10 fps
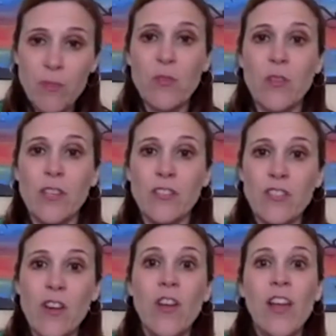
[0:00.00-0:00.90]
So,
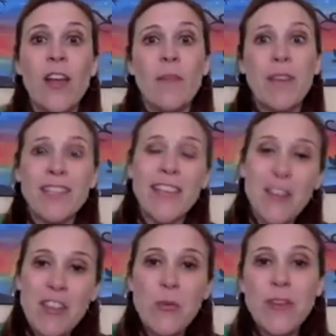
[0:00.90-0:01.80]
because I know that we've
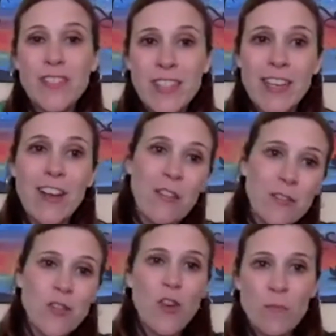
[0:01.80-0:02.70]
seen all those
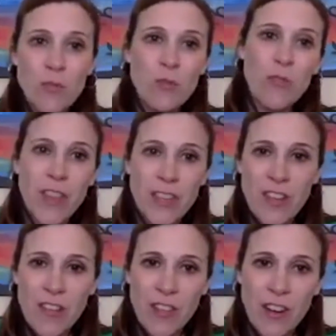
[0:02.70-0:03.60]
homeschool things out there.
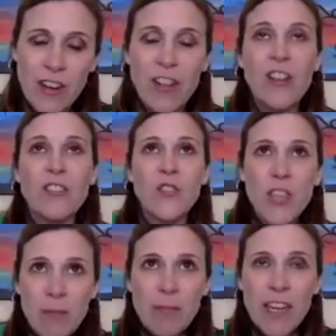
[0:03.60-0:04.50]
So keep that
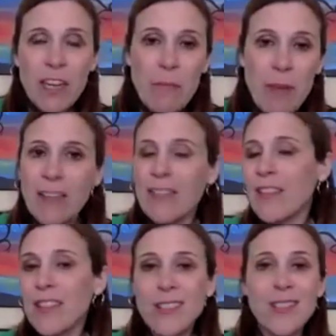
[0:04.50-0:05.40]
in mind, that this is
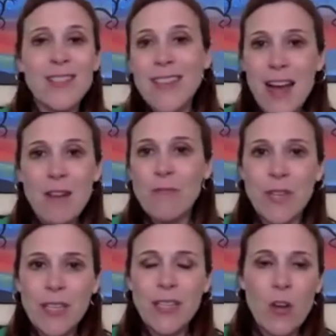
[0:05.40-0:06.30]
not really
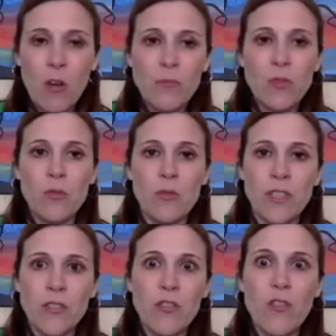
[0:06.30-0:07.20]
homeschooling. So no
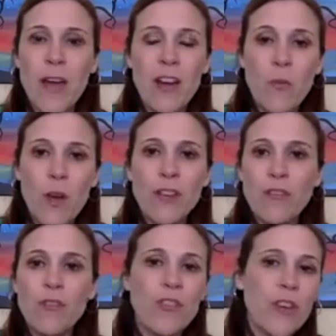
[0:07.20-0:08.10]
matter what you do, you
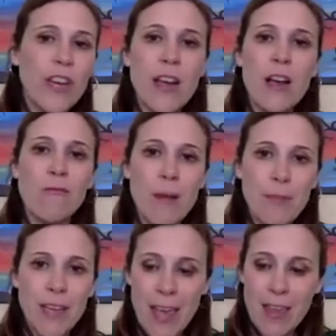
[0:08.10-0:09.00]
cannot replicate
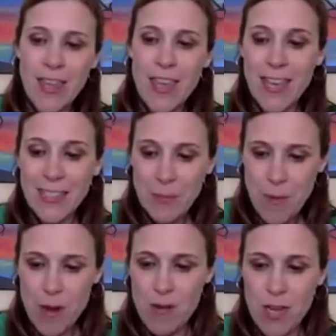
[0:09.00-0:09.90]
the
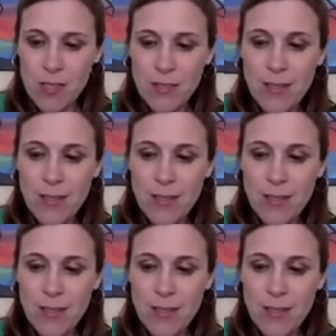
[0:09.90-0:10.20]
experience.